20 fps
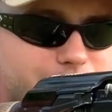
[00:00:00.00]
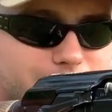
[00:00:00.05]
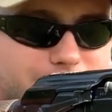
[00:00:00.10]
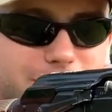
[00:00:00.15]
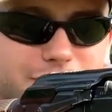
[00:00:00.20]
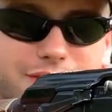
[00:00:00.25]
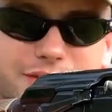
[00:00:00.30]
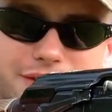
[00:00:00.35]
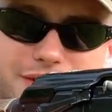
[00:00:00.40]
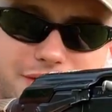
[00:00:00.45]

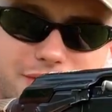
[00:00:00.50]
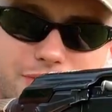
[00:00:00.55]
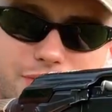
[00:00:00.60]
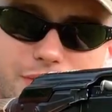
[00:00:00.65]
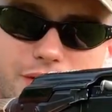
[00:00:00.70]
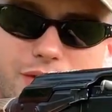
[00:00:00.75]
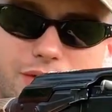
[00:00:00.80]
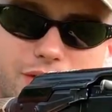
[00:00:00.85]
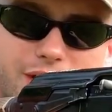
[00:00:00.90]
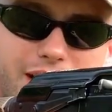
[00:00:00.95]
in, in
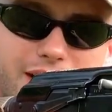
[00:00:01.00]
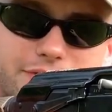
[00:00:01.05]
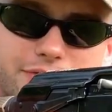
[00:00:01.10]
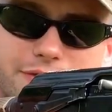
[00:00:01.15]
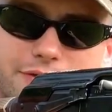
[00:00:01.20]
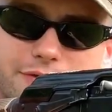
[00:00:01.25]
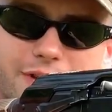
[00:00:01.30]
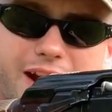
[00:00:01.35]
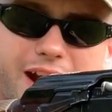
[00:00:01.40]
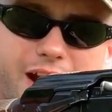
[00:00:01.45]
real life
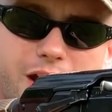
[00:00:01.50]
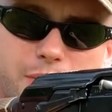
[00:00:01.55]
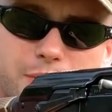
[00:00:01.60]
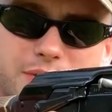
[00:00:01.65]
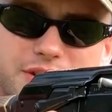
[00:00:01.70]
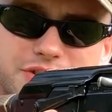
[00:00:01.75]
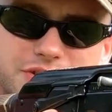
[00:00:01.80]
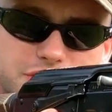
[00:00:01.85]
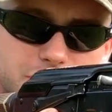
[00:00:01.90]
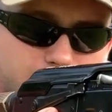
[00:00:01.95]

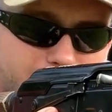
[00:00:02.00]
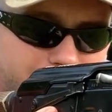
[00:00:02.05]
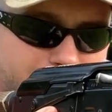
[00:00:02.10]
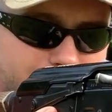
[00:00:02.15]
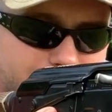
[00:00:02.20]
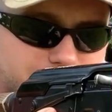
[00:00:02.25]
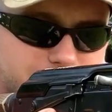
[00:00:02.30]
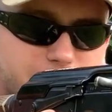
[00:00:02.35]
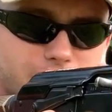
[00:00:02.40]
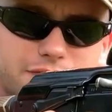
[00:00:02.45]
environments you
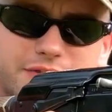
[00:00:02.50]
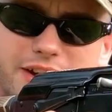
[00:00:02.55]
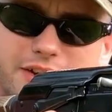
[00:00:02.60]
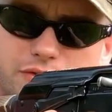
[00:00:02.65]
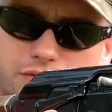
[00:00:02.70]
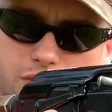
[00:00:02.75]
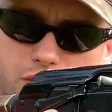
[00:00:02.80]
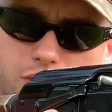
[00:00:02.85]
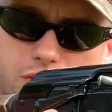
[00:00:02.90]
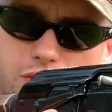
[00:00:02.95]
have stuff that
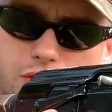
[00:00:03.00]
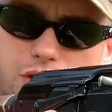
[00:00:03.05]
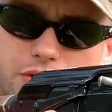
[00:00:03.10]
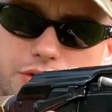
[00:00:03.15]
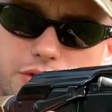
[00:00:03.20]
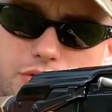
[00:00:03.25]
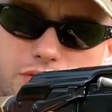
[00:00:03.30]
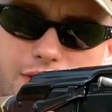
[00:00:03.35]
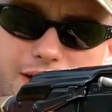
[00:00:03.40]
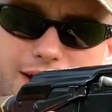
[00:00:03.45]
grow on
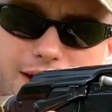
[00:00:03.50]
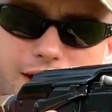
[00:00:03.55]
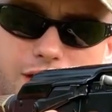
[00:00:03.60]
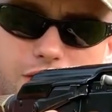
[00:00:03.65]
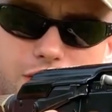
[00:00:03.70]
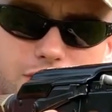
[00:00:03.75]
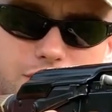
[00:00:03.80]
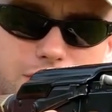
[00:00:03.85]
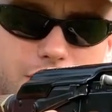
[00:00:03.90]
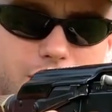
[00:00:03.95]
the
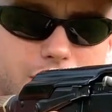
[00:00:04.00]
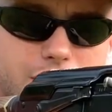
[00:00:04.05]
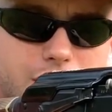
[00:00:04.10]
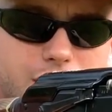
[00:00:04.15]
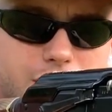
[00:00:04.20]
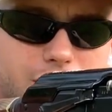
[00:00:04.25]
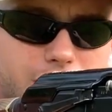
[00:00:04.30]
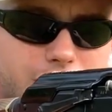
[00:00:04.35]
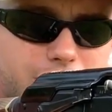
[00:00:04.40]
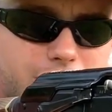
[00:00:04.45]
ground
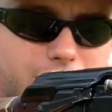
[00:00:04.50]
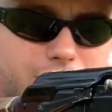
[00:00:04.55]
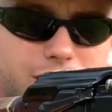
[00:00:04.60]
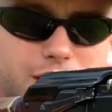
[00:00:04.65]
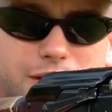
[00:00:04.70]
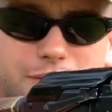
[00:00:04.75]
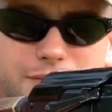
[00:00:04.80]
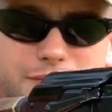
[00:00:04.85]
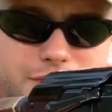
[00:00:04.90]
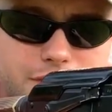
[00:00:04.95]

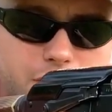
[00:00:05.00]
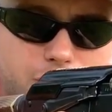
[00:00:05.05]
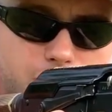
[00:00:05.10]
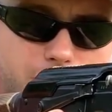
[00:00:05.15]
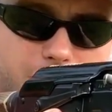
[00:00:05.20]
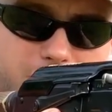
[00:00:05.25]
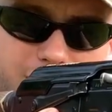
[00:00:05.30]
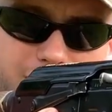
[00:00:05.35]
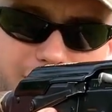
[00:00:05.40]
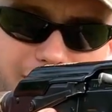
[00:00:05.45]
uh, you know,
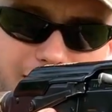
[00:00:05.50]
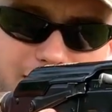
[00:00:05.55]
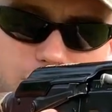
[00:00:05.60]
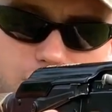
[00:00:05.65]
high